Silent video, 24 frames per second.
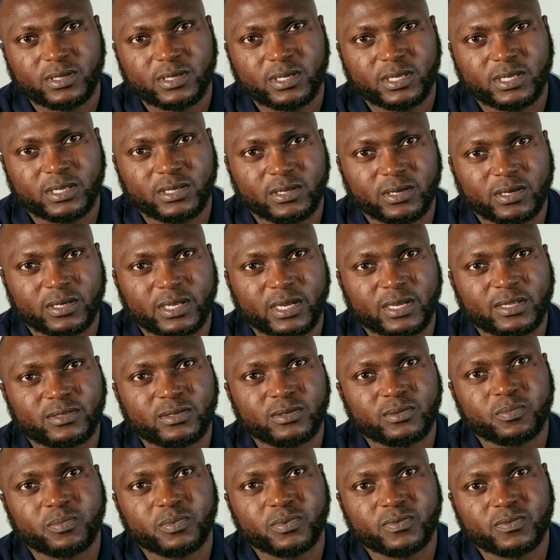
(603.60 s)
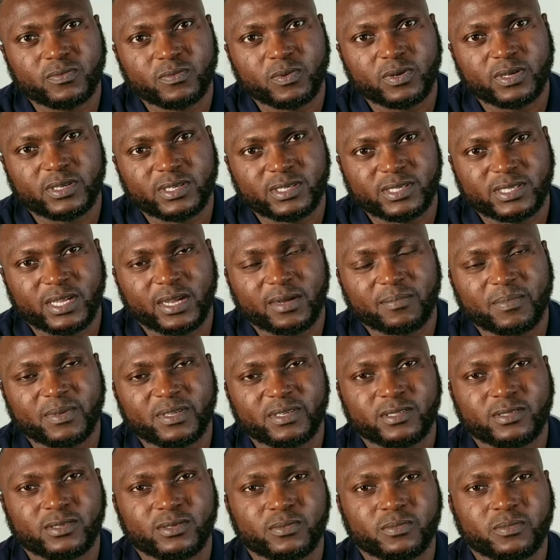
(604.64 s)
in order to prove what is
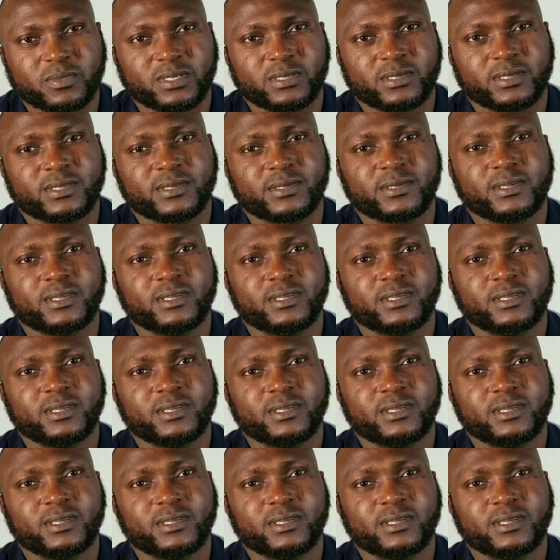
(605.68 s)
happening to me